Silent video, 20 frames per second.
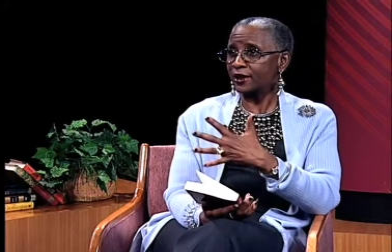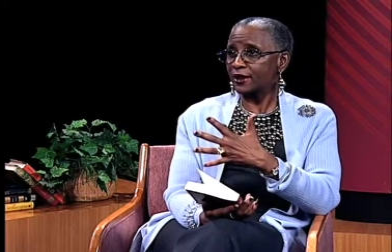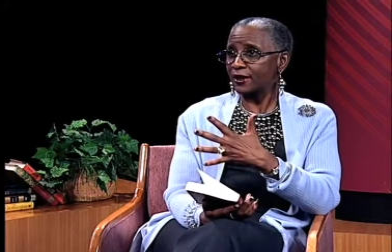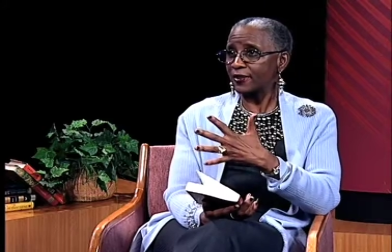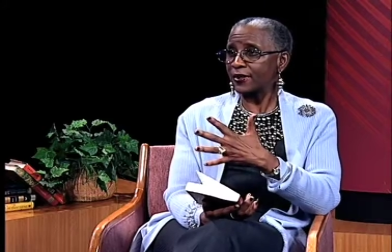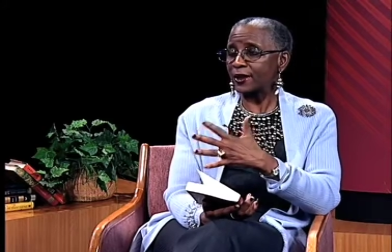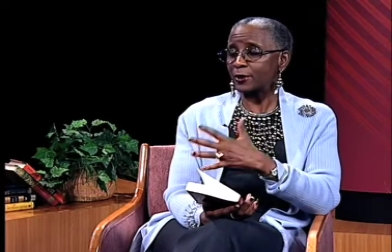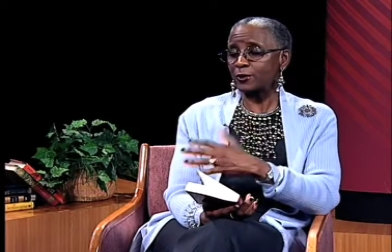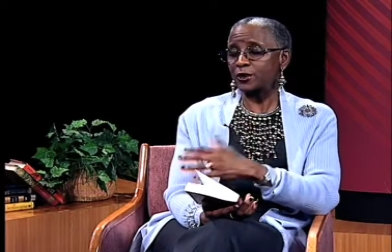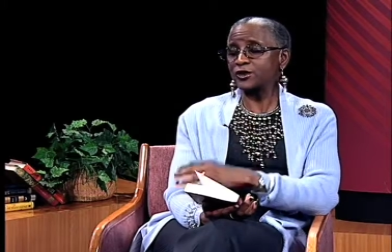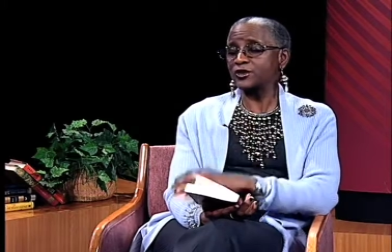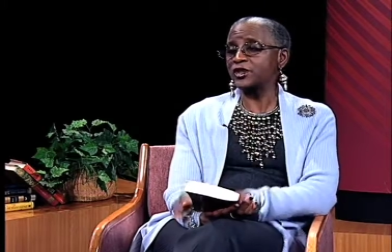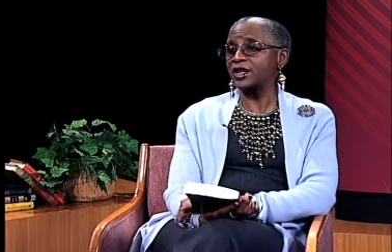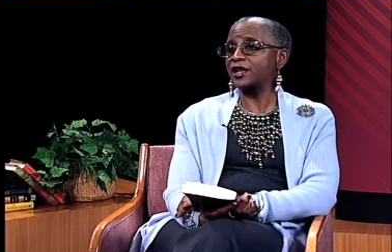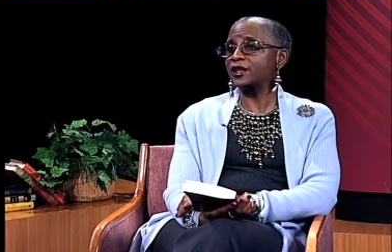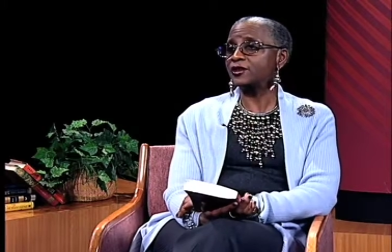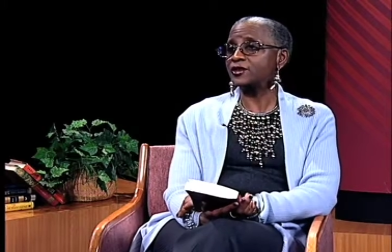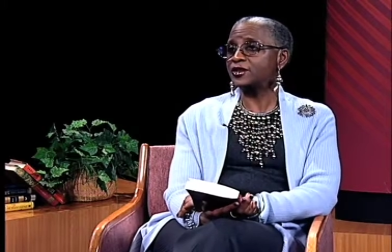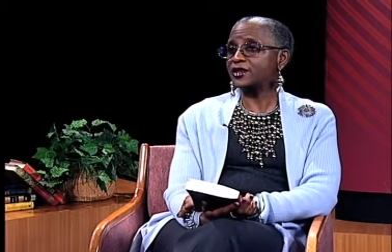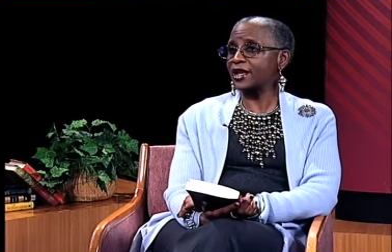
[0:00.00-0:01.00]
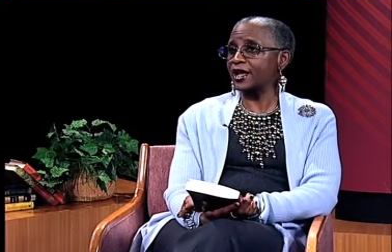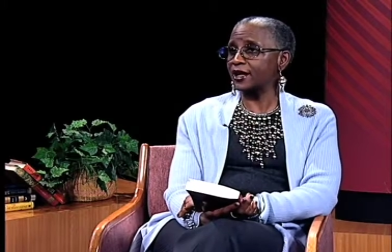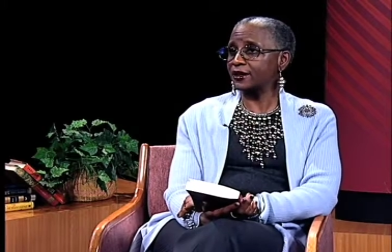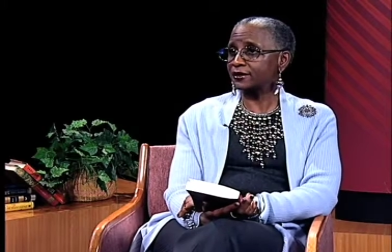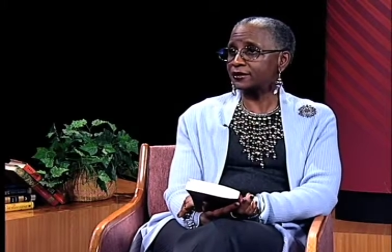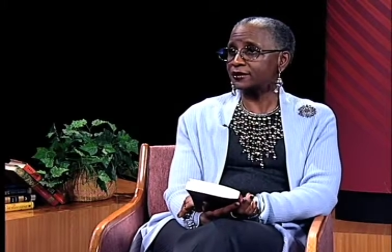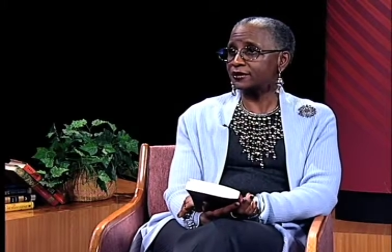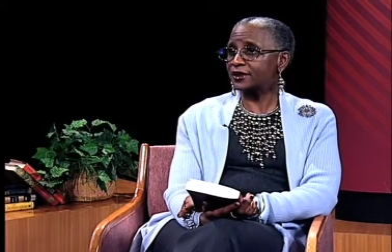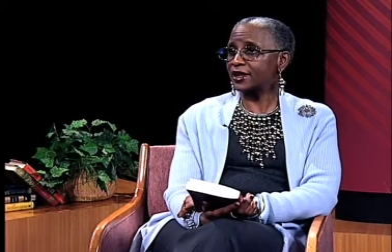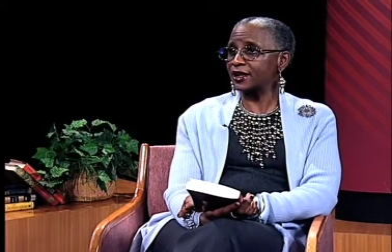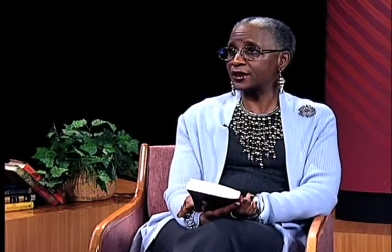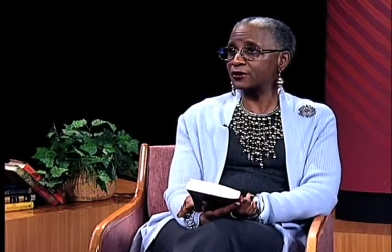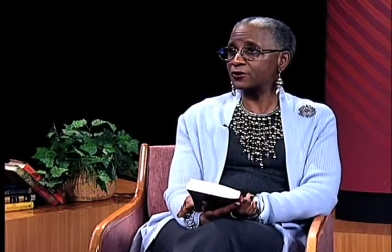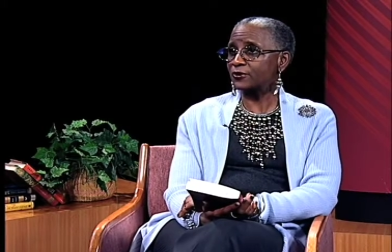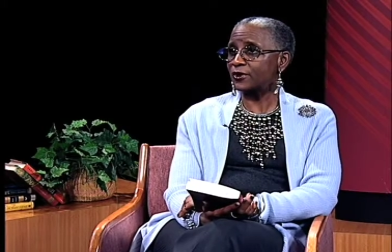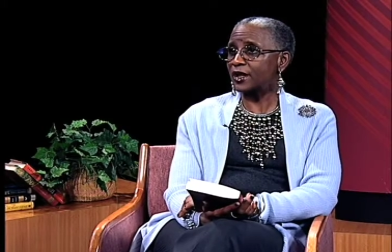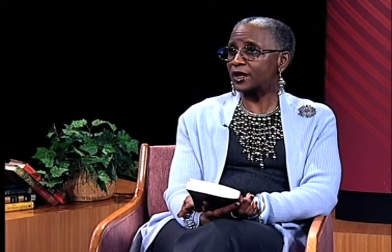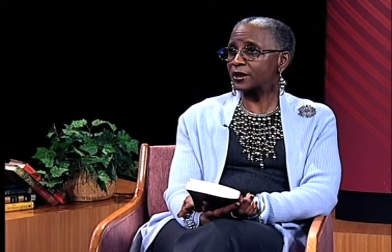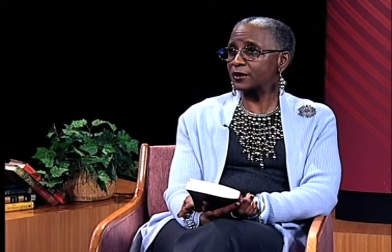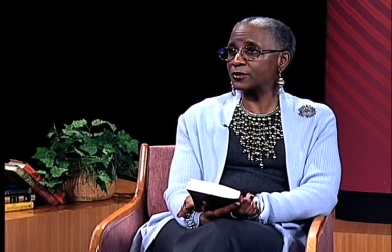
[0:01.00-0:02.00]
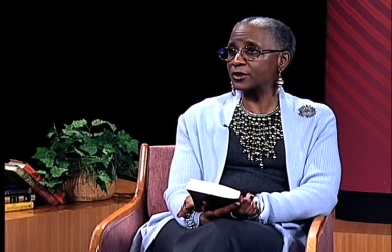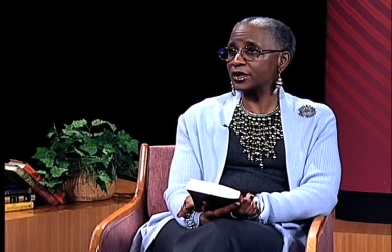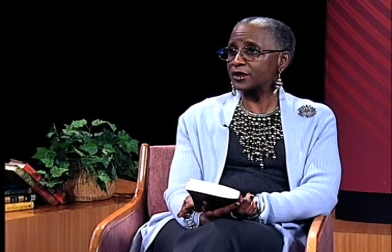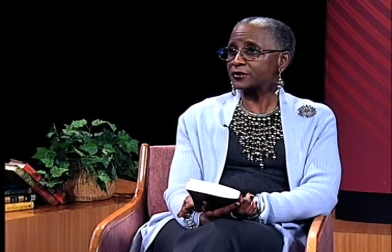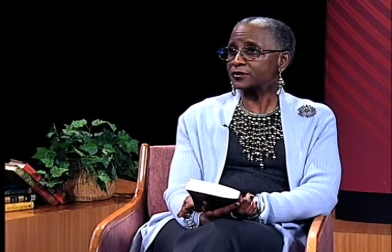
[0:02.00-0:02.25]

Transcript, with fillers: that we change that environment.